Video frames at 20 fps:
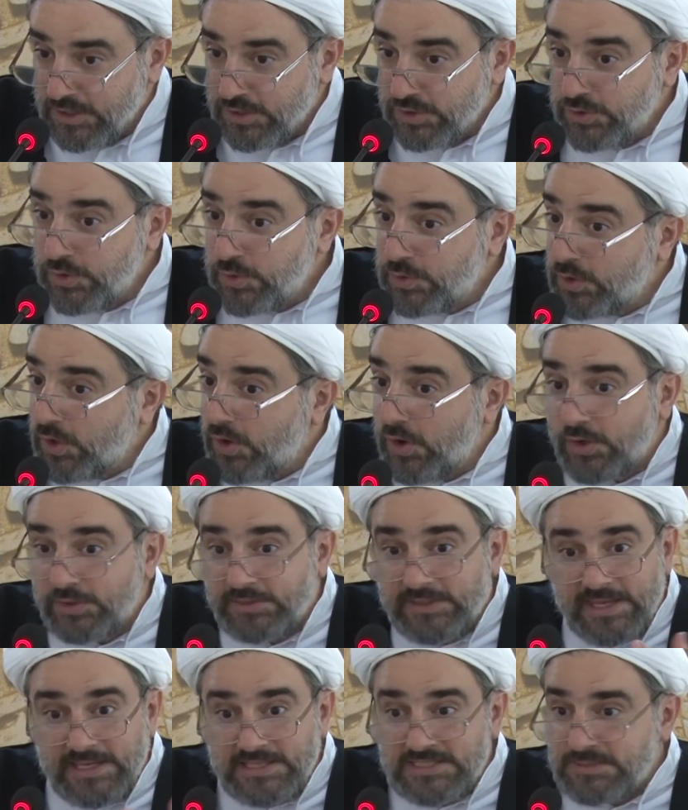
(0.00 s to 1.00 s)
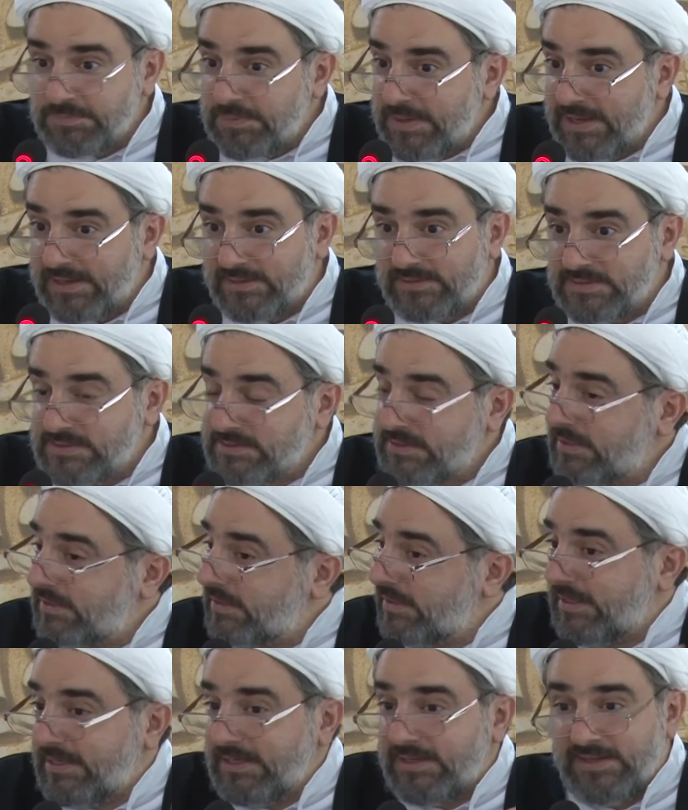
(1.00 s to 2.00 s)
You can't expect
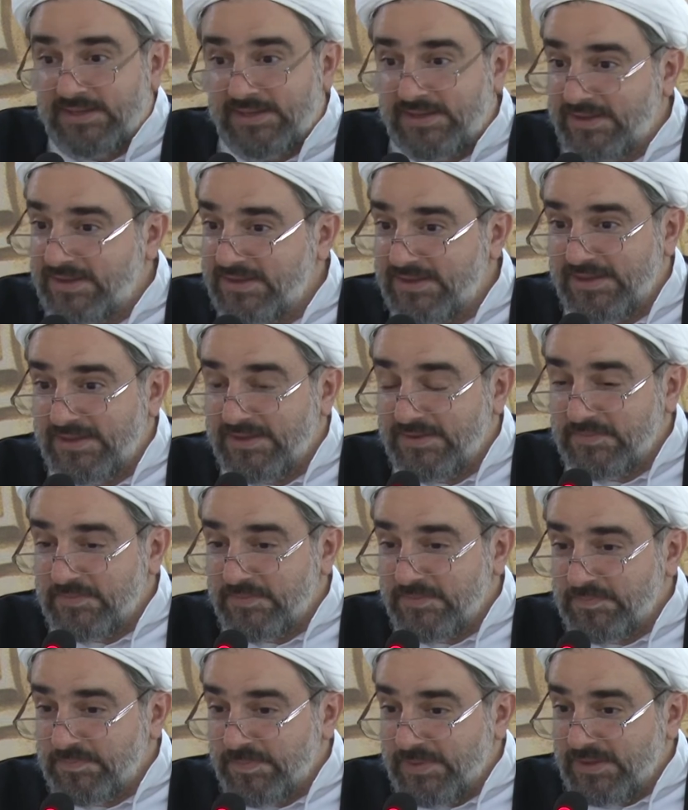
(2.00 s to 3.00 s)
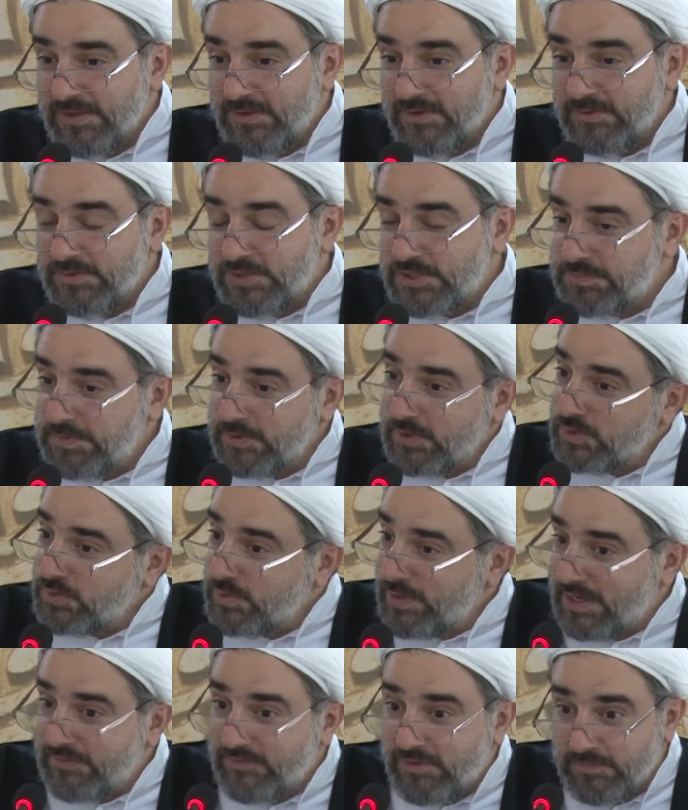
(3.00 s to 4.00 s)
suddenly, just because
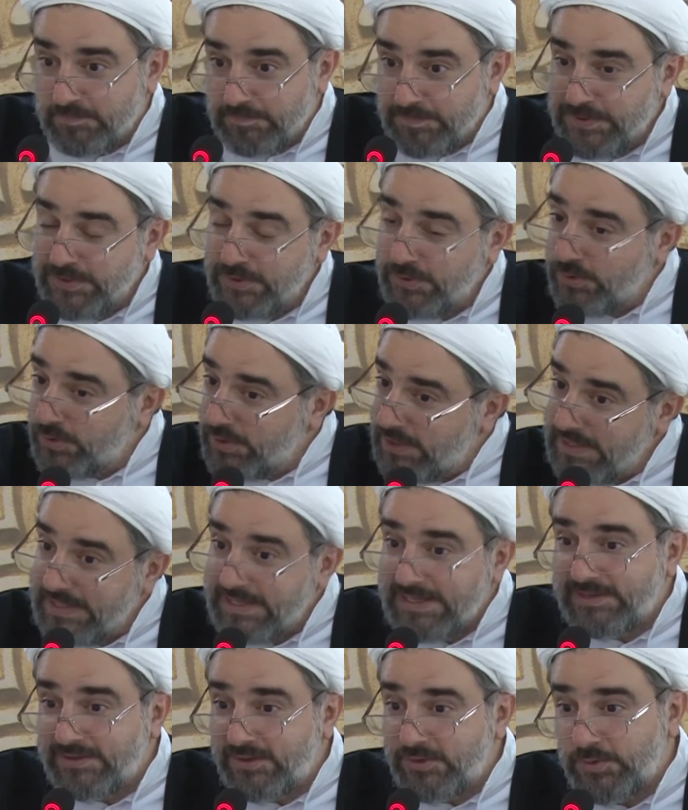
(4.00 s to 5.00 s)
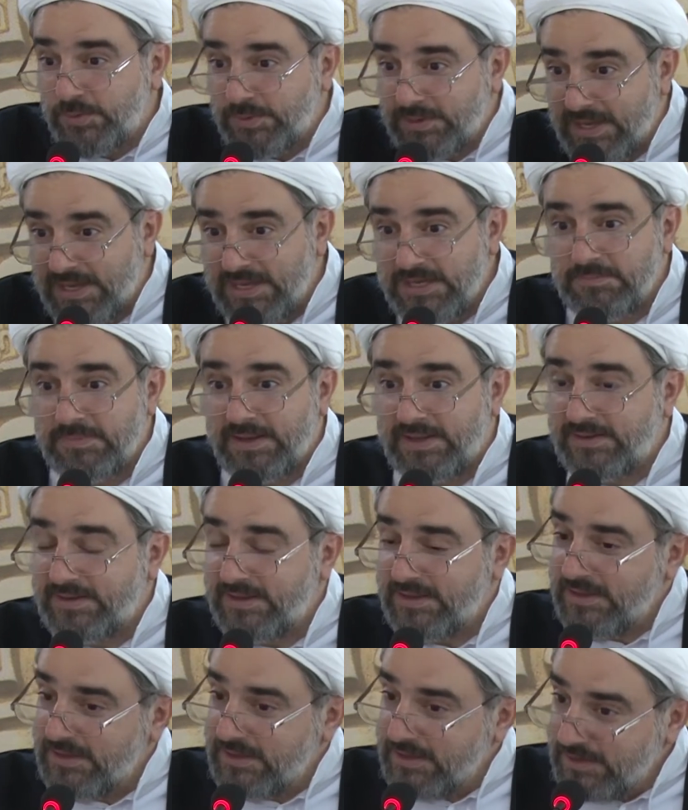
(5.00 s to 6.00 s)
we have a pure leader who came and
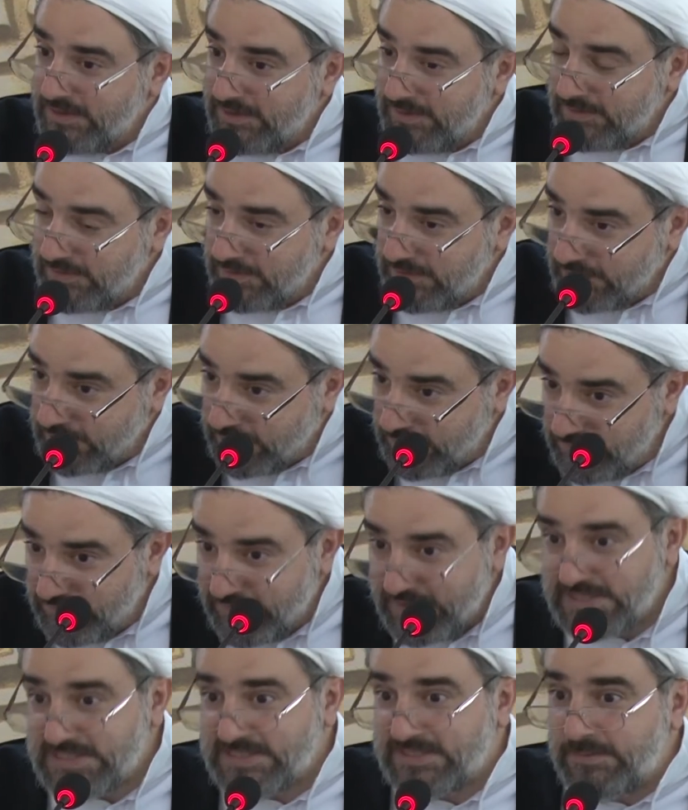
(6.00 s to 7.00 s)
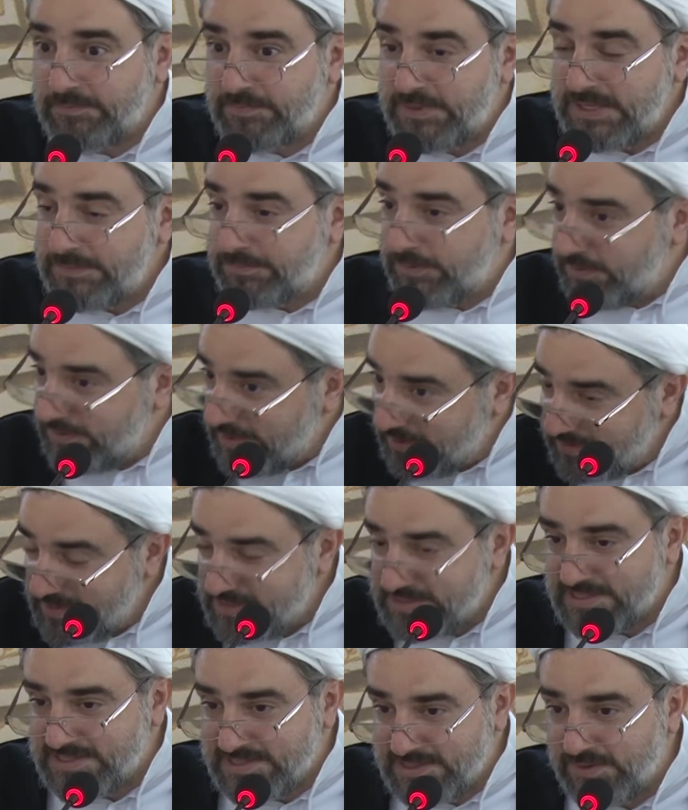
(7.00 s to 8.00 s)
convinced the people that
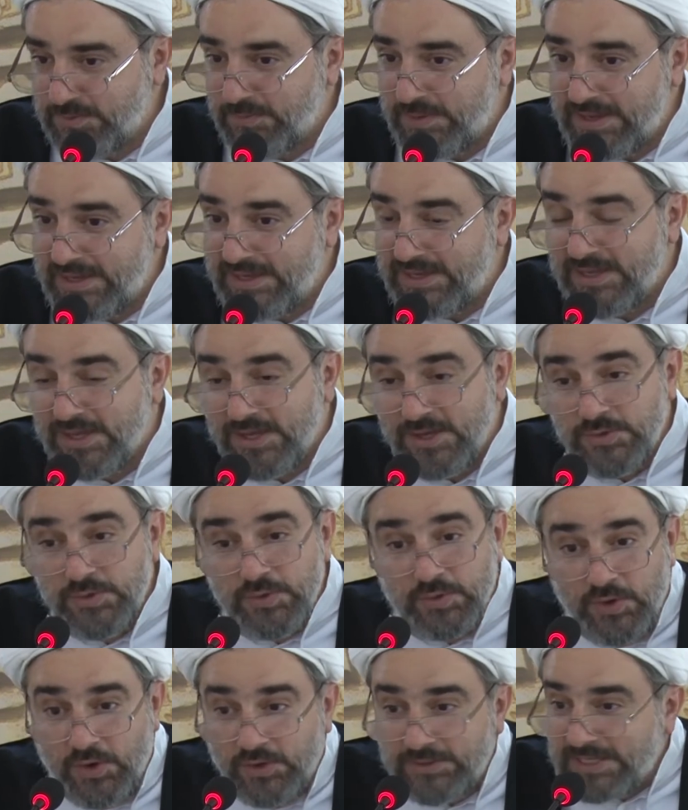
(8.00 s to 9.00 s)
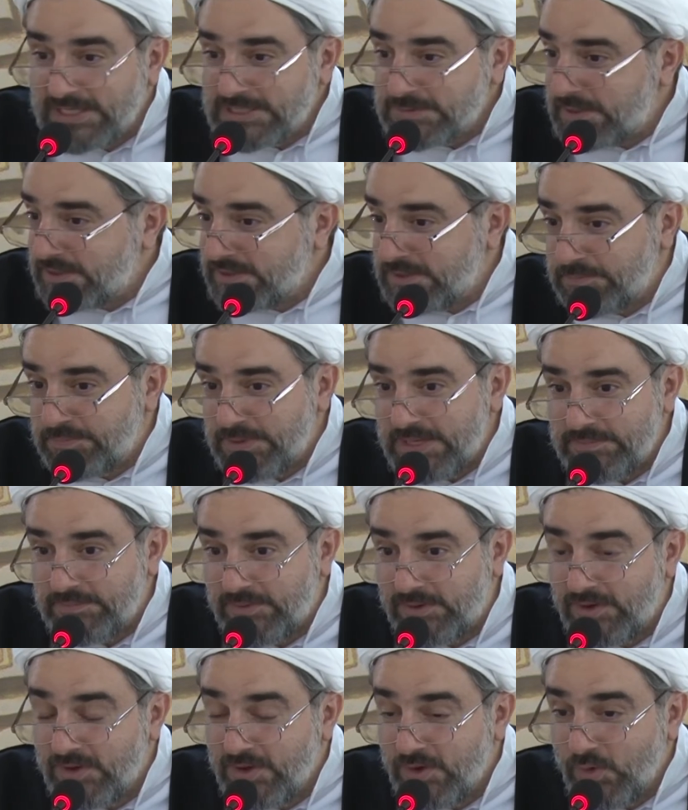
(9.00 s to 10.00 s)
this is the way, you can't expect the
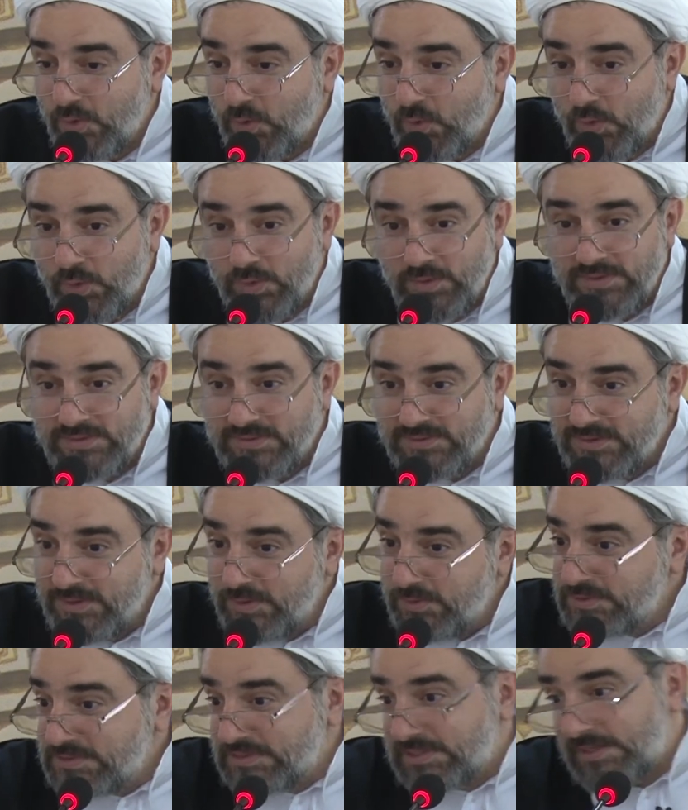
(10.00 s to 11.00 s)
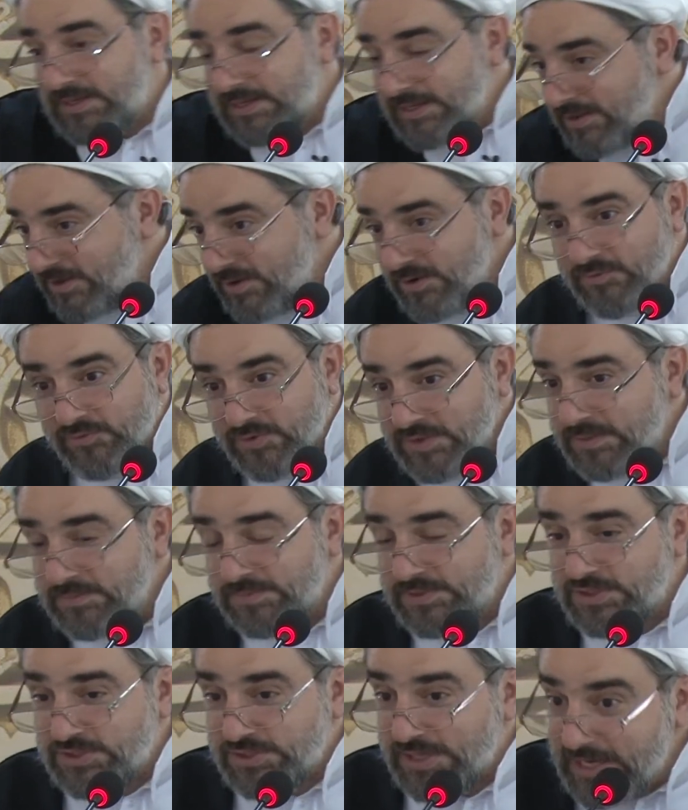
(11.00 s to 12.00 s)
people all, suddenly for them
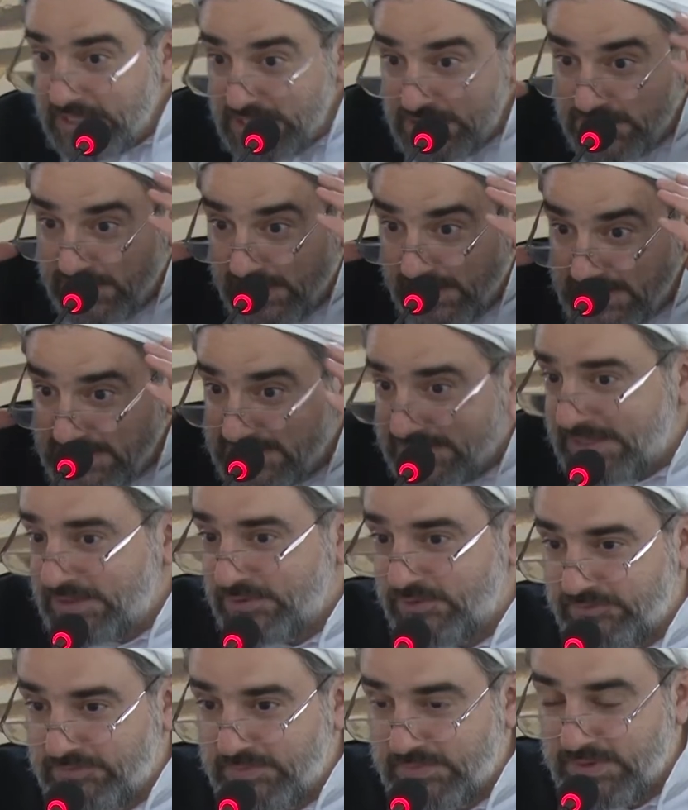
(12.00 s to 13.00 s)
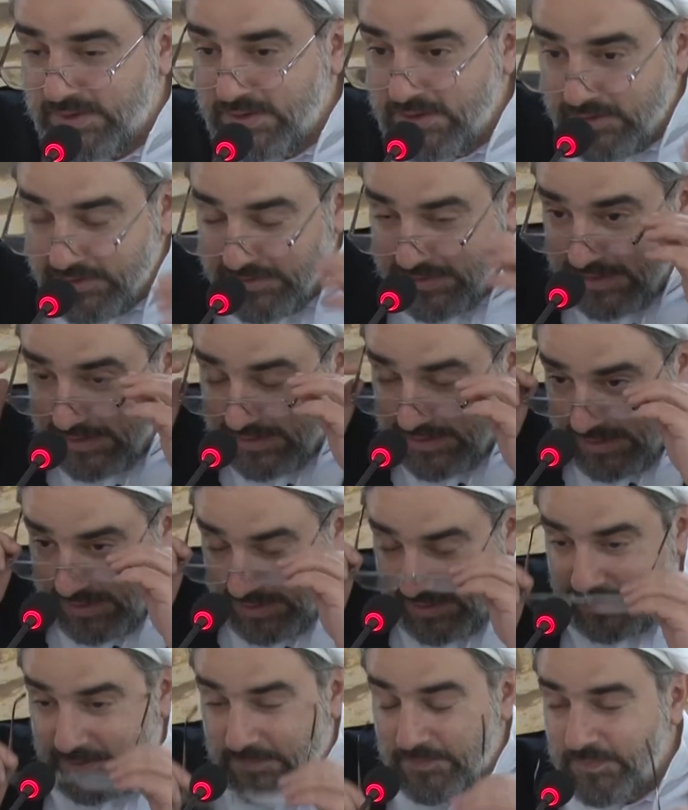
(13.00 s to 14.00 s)
to change their state of
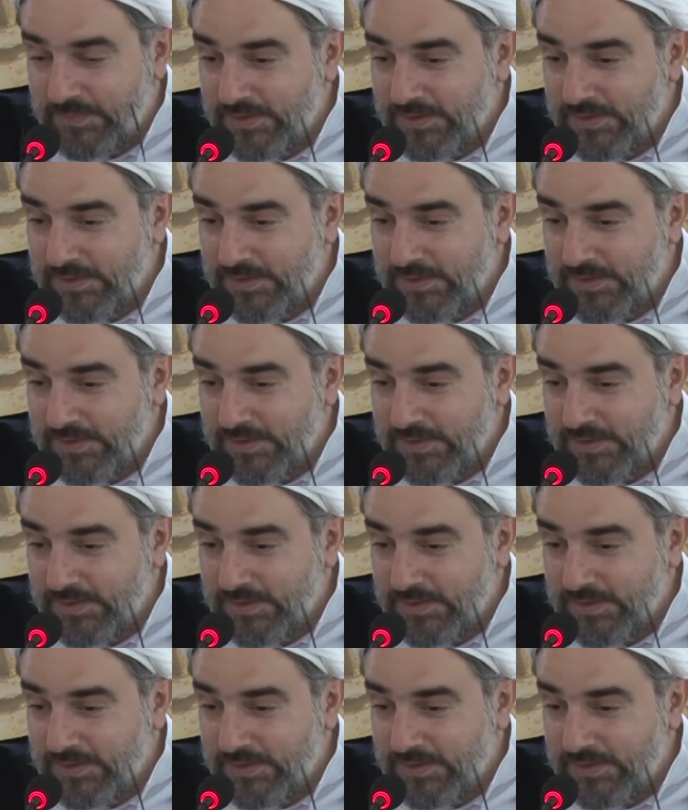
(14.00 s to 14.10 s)
thinking.